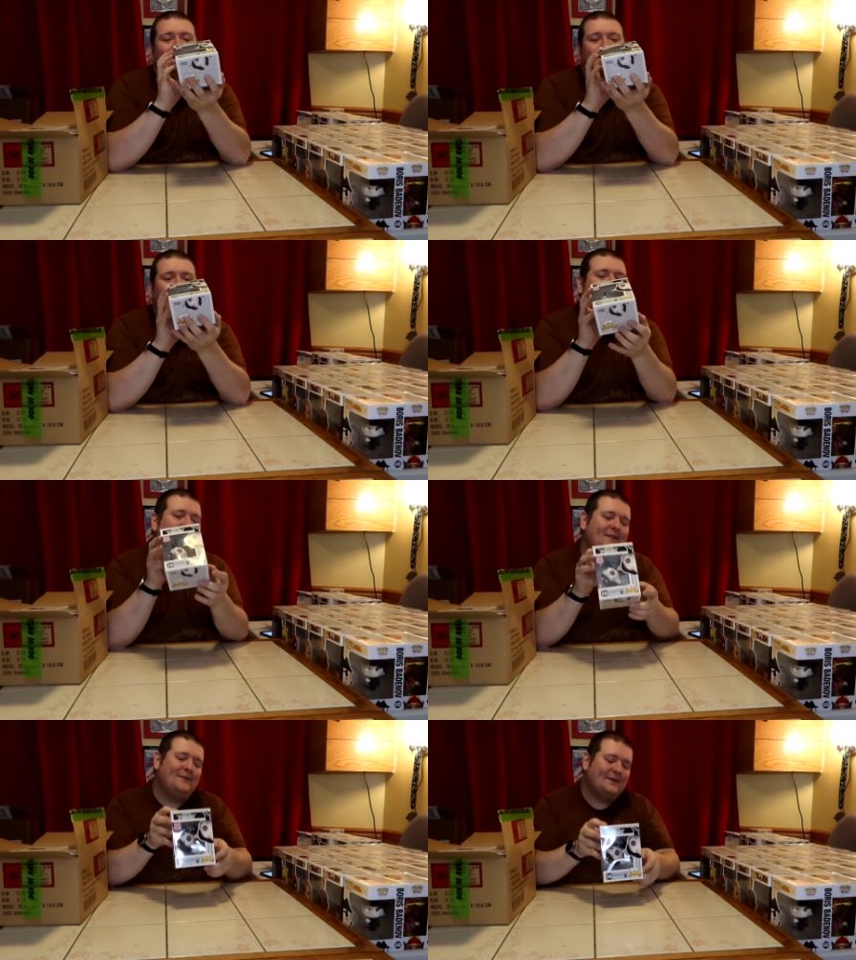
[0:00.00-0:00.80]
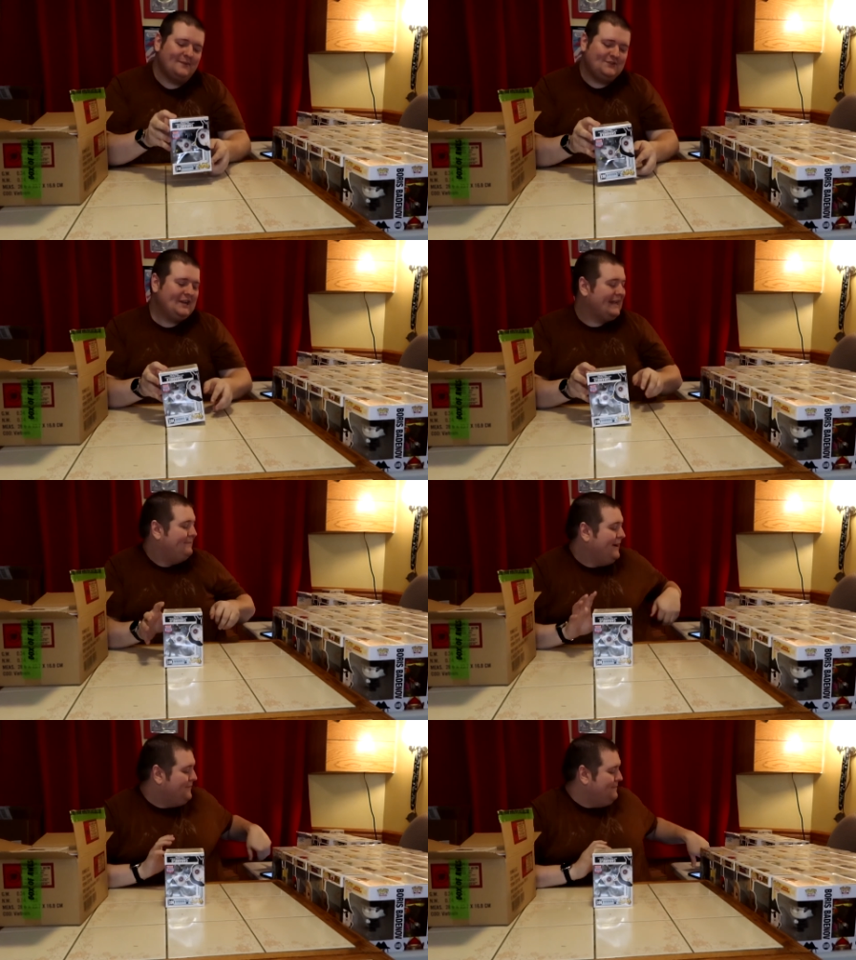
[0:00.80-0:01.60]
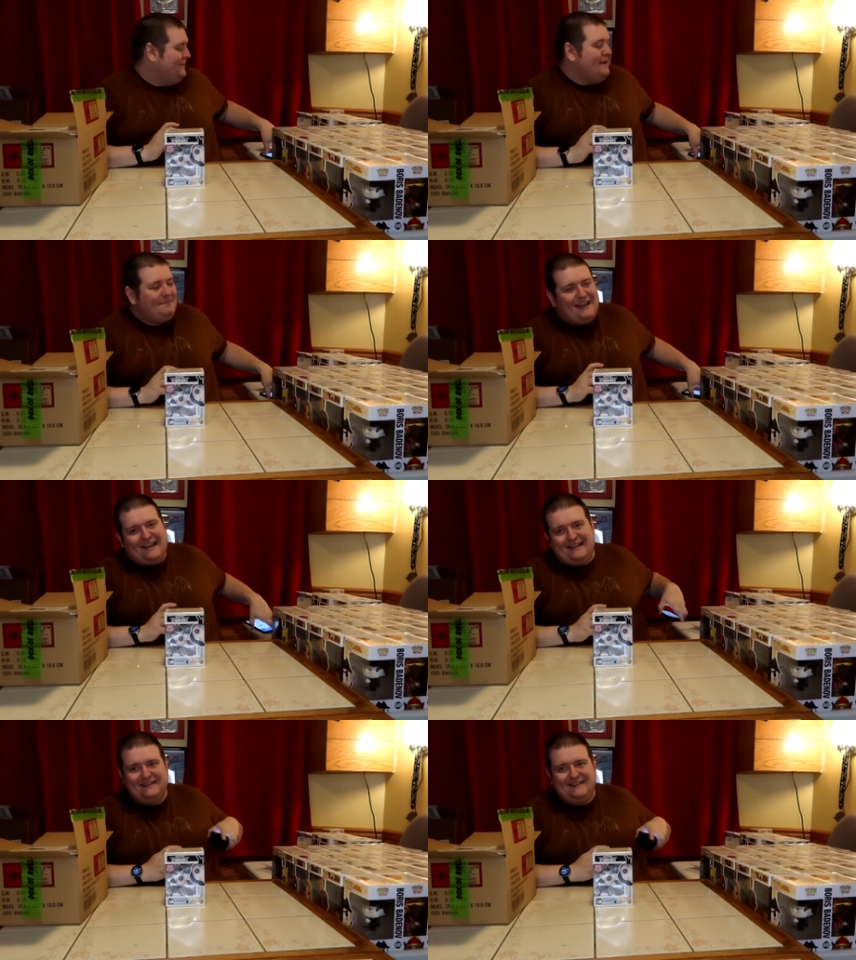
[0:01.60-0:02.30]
2021, we'll check him out. Be right back